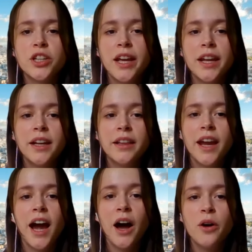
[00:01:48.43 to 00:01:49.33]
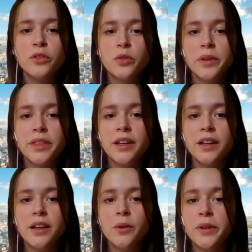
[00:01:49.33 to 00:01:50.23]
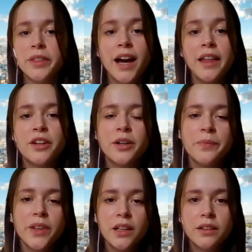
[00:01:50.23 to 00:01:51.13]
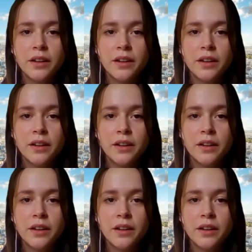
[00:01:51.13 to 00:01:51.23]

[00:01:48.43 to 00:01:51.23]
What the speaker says: sharing the house with other